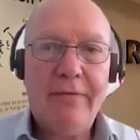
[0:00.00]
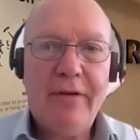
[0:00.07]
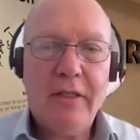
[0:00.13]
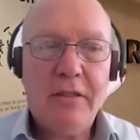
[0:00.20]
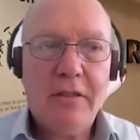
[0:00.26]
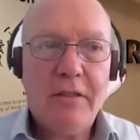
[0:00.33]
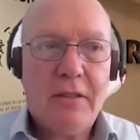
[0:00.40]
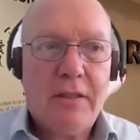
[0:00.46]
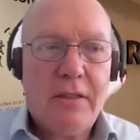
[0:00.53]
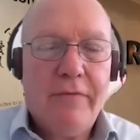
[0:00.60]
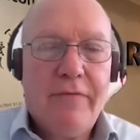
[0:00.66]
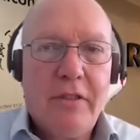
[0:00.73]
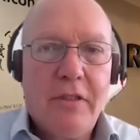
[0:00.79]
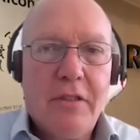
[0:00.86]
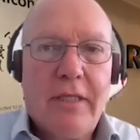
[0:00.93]
I just
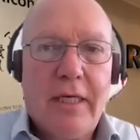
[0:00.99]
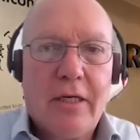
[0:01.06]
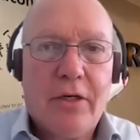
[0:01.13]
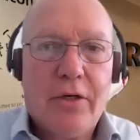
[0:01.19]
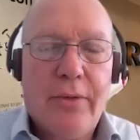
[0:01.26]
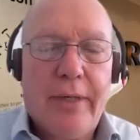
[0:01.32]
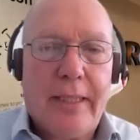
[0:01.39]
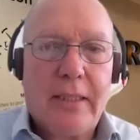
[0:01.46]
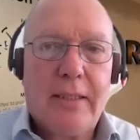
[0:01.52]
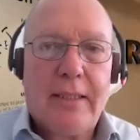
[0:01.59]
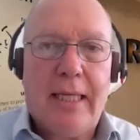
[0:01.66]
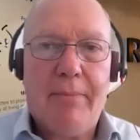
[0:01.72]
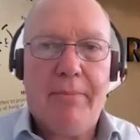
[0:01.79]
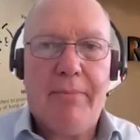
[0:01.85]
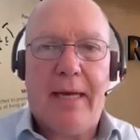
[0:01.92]
take a quick
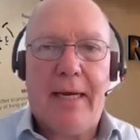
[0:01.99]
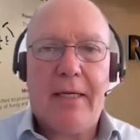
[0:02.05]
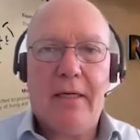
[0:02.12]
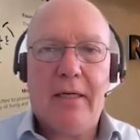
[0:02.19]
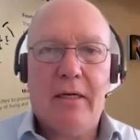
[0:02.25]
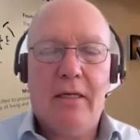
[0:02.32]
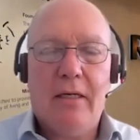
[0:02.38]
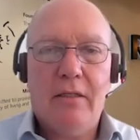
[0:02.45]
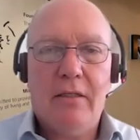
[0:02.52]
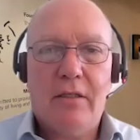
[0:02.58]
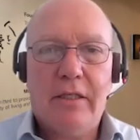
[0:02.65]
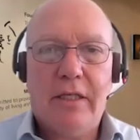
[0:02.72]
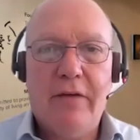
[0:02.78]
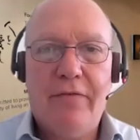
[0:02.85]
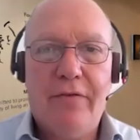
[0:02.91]
step back and
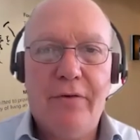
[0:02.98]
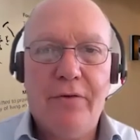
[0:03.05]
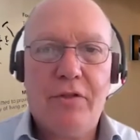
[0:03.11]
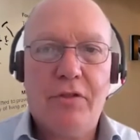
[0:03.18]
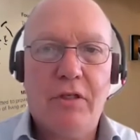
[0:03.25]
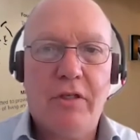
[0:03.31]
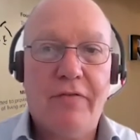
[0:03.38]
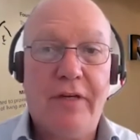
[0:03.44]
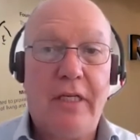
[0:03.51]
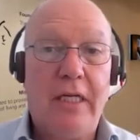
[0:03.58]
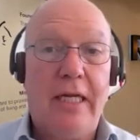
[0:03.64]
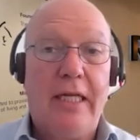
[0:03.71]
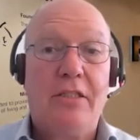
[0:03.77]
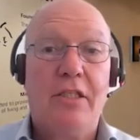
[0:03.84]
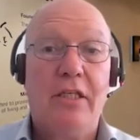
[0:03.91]
give you sort of an
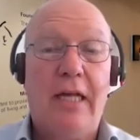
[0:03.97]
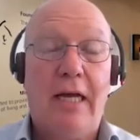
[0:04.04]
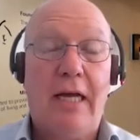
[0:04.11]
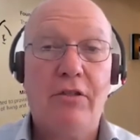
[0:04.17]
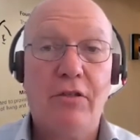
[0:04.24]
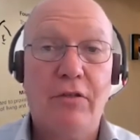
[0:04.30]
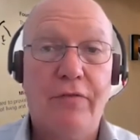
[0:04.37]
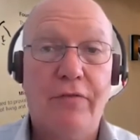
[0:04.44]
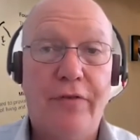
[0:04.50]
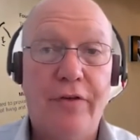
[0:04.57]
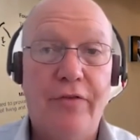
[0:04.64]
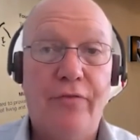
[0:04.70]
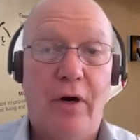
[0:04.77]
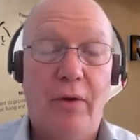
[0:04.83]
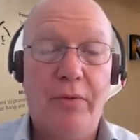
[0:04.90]
international view
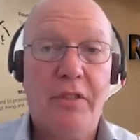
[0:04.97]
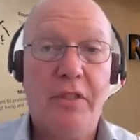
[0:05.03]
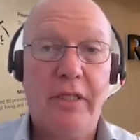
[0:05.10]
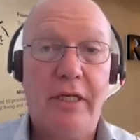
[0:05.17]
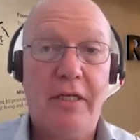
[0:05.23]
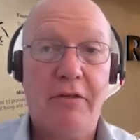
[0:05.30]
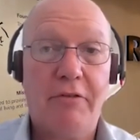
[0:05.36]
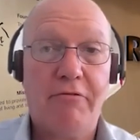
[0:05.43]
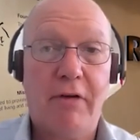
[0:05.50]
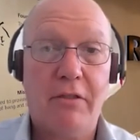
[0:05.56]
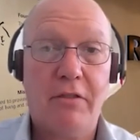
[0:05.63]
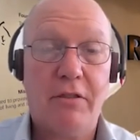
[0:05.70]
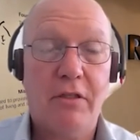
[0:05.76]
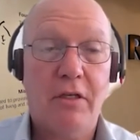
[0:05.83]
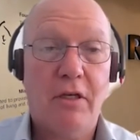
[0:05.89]
of what we're seeing
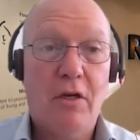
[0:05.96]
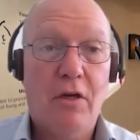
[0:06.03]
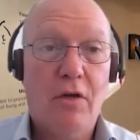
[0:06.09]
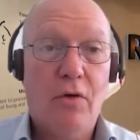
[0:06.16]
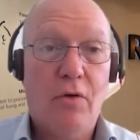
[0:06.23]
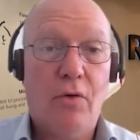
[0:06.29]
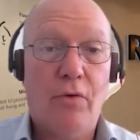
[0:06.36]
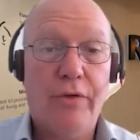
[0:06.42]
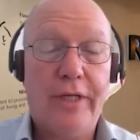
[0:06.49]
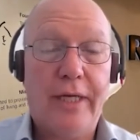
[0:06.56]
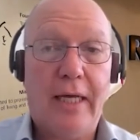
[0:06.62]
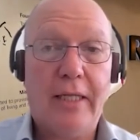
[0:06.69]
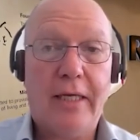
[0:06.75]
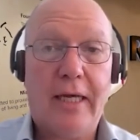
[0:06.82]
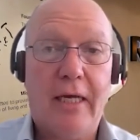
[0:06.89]
across all the
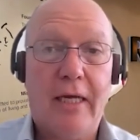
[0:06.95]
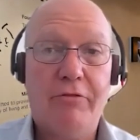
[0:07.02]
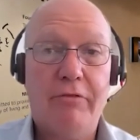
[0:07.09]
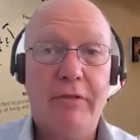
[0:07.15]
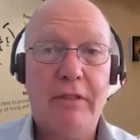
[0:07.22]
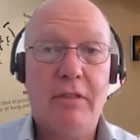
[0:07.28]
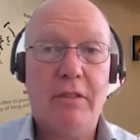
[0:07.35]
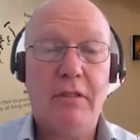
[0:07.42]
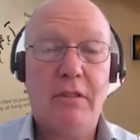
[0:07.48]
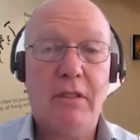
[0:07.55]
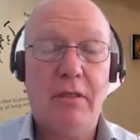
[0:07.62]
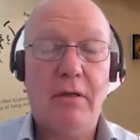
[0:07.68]
other countries, is that